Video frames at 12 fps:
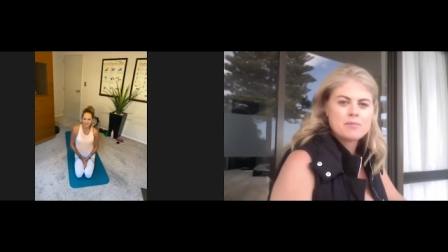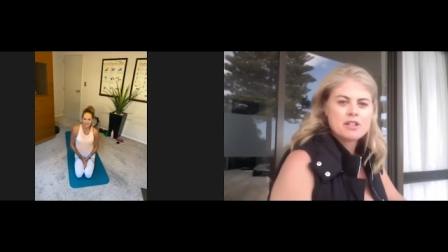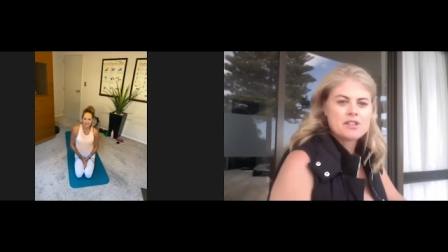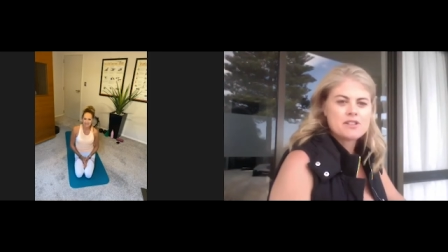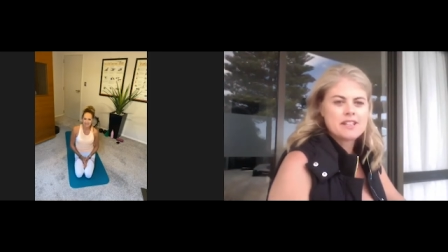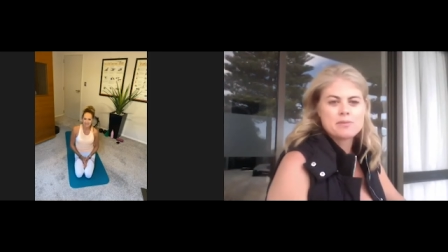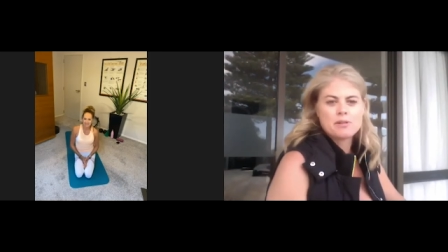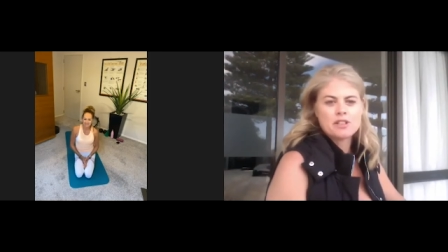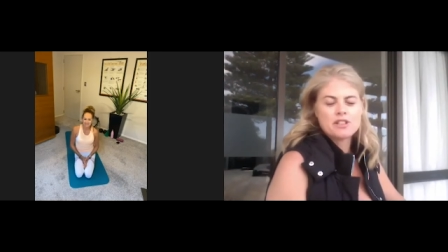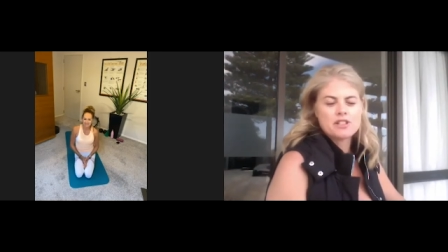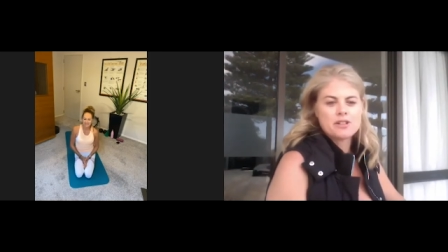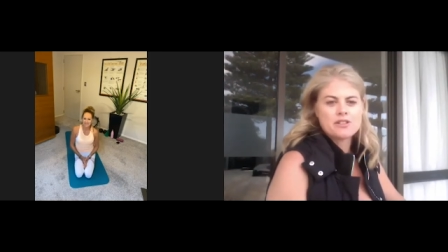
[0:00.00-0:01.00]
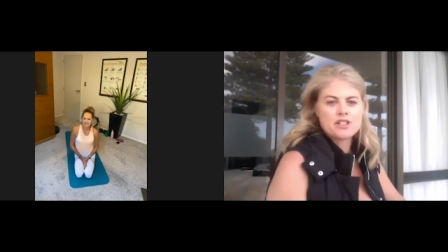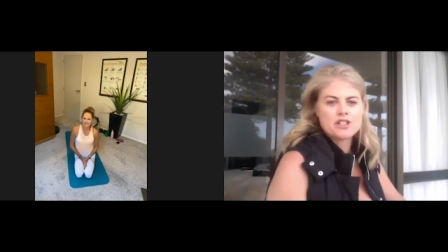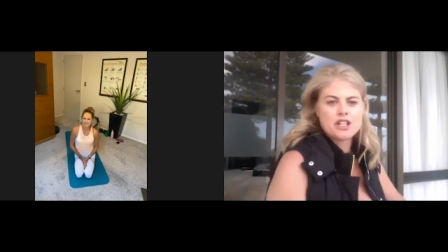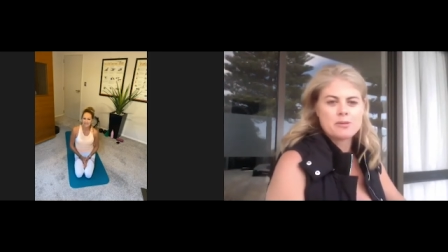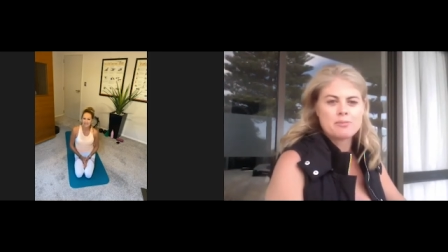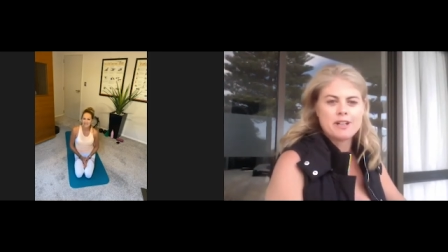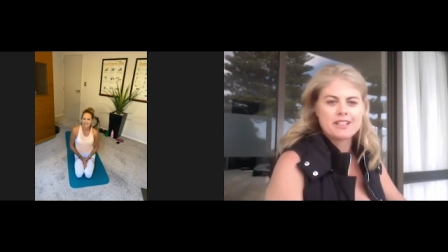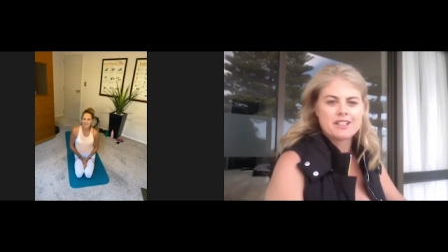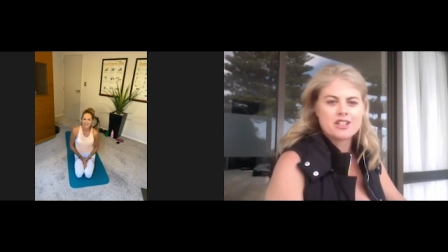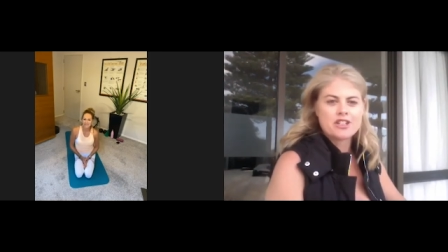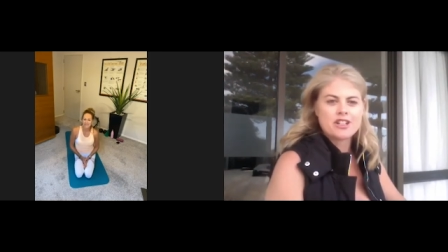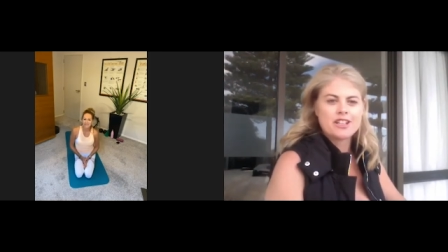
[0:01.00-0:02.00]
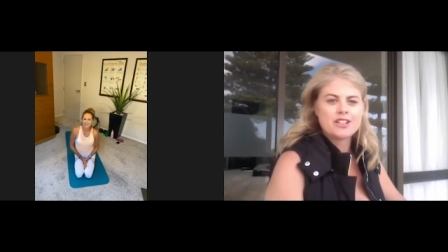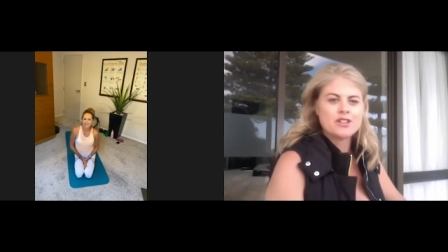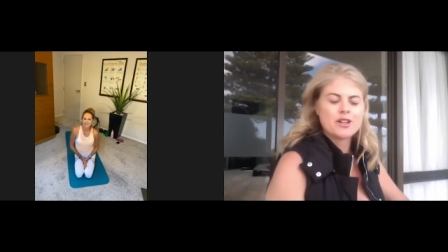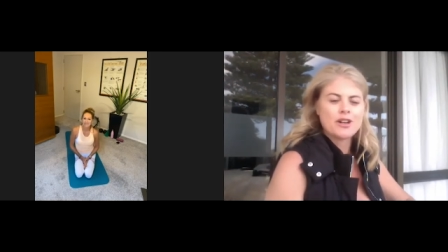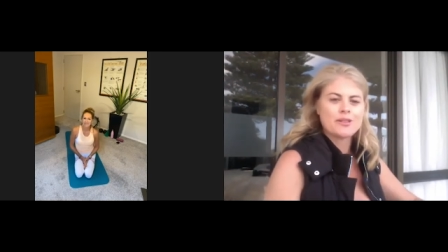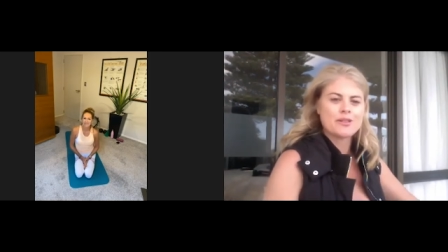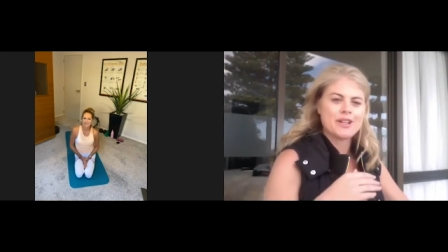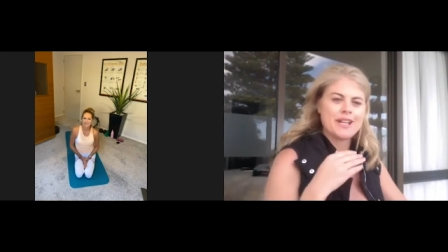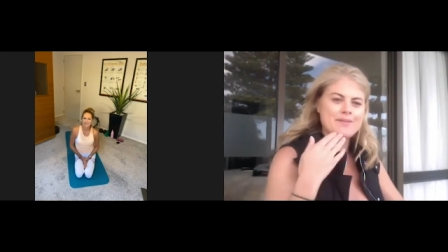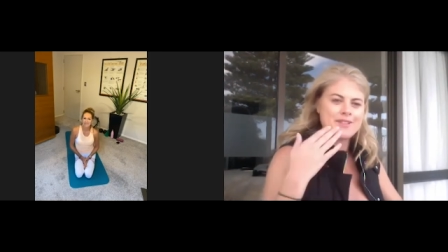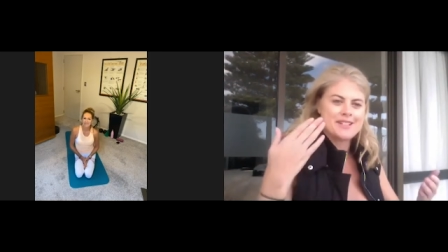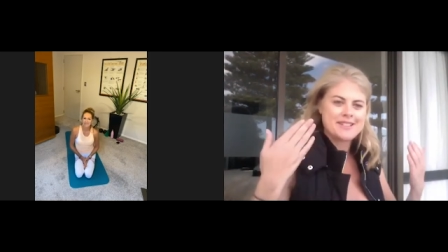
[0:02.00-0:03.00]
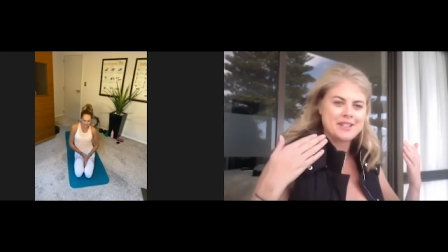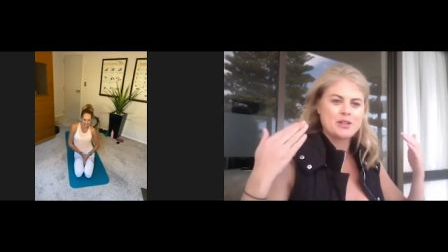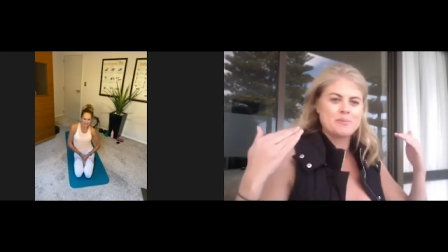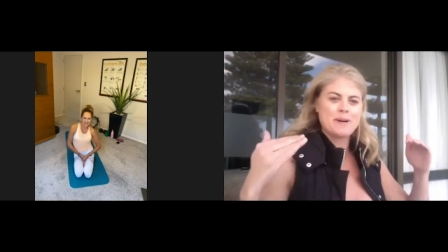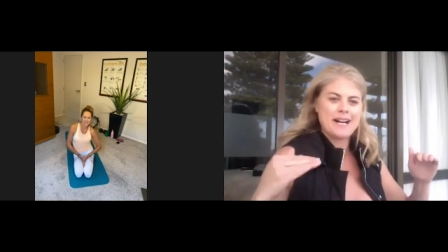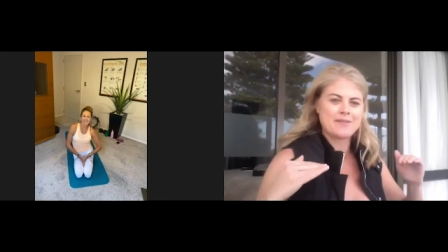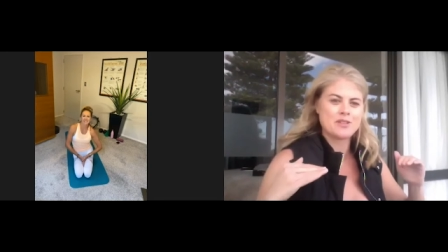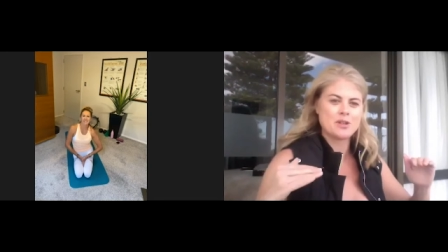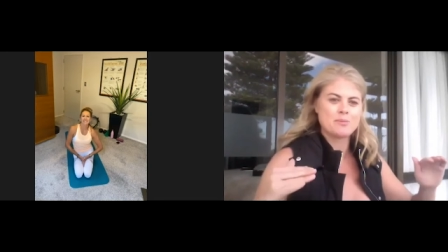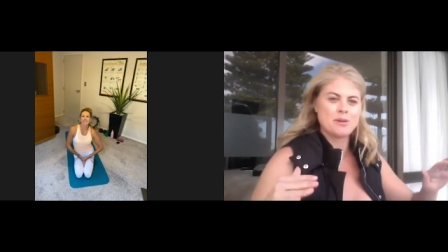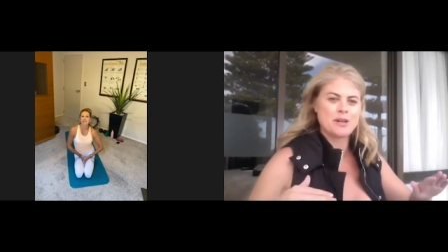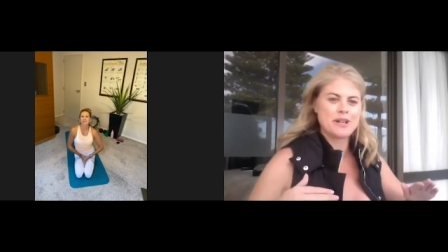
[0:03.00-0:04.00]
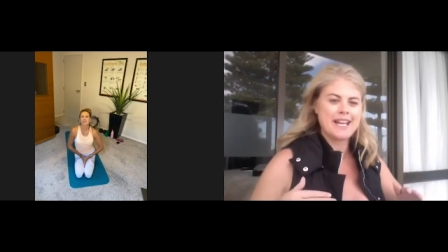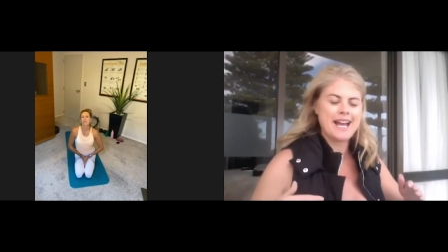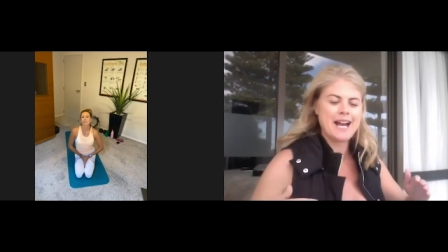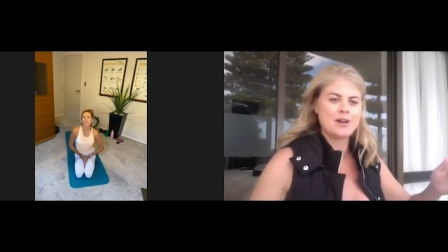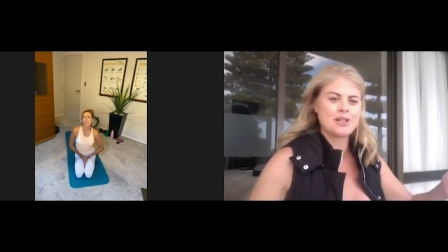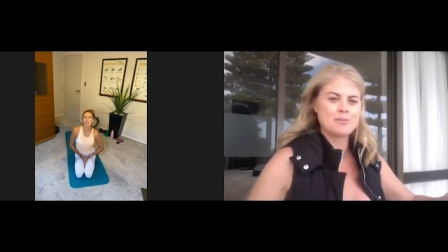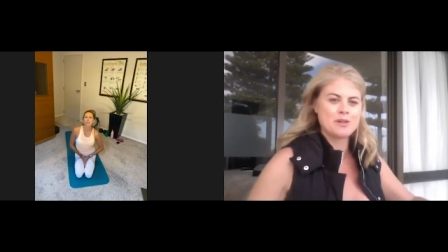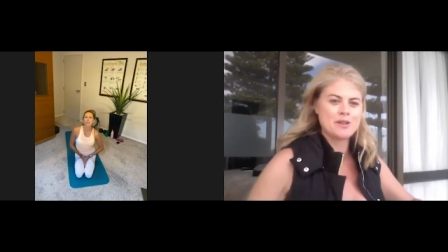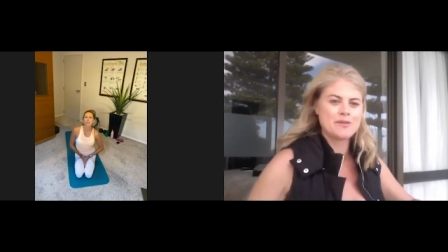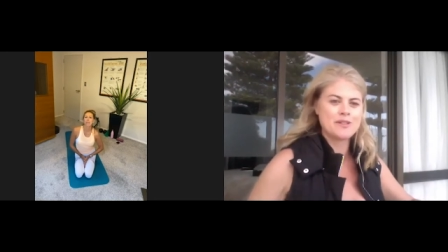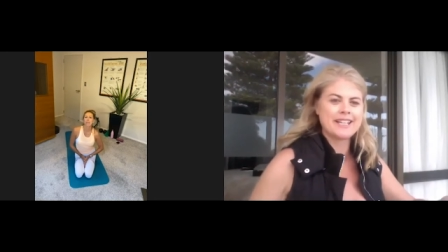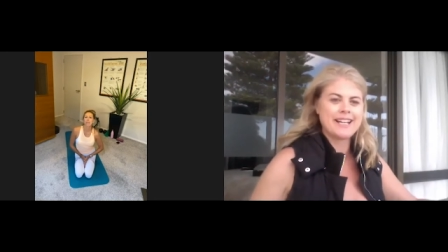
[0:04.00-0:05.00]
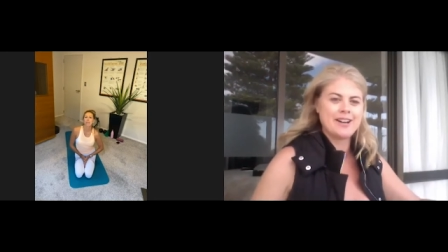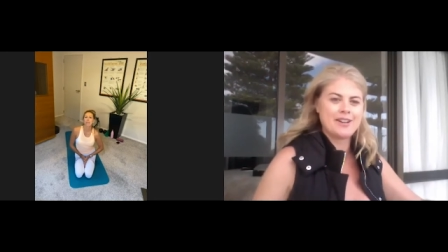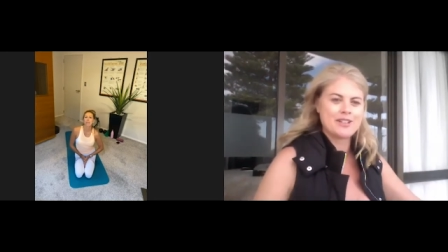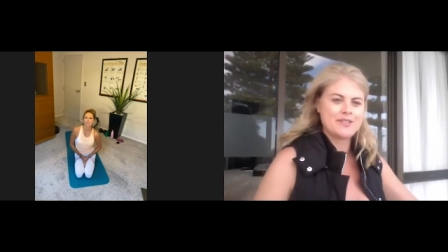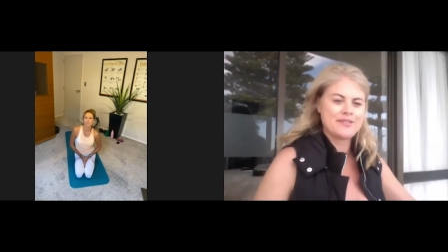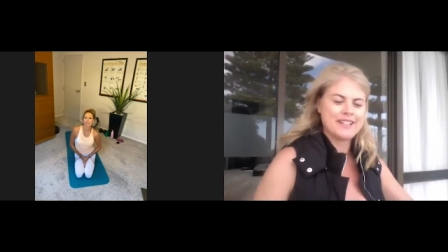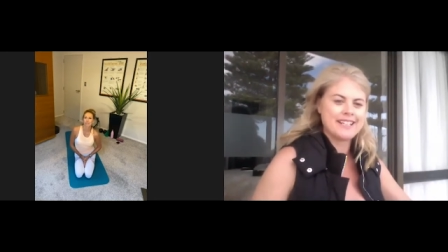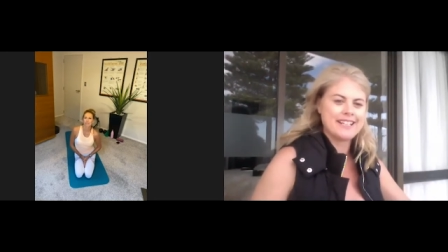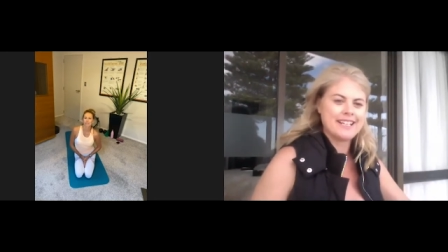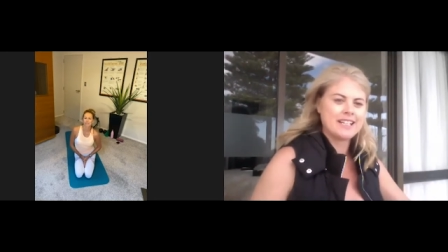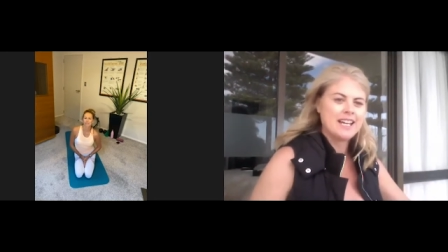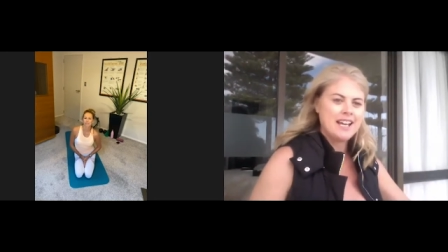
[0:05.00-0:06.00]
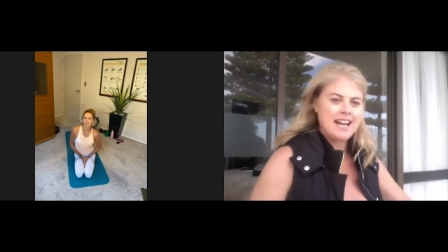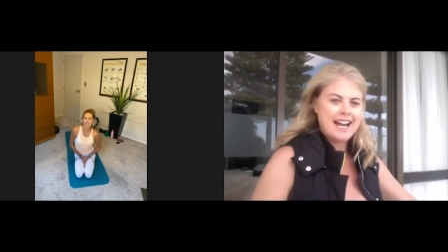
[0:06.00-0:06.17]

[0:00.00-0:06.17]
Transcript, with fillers: Because that's what you do as a CHEK practitioner. You go through every single part of your body. How are you moving? How are you feeling?